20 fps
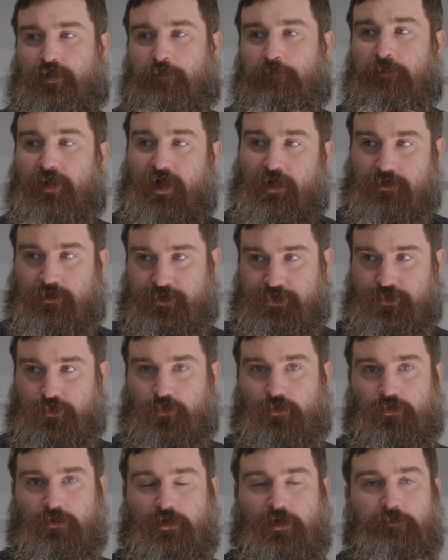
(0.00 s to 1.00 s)
a
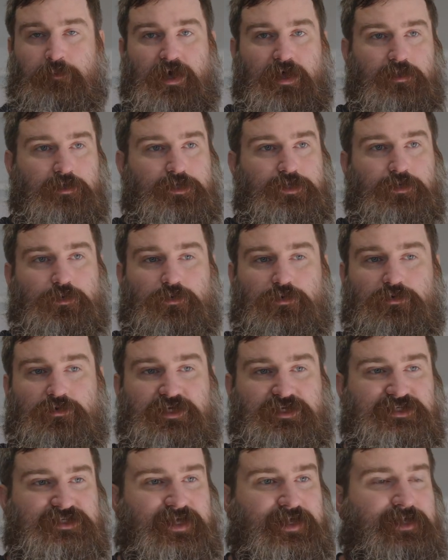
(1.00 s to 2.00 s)
molecule
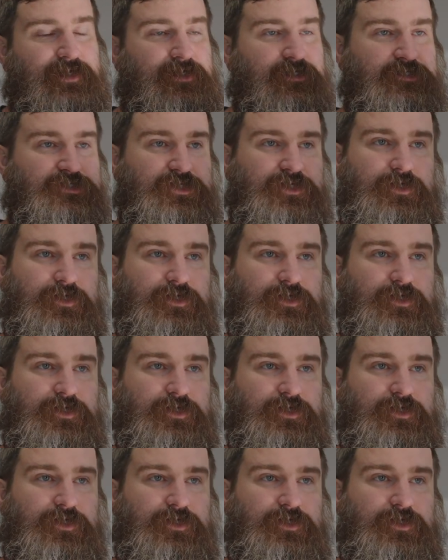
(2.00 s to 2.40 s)
contains,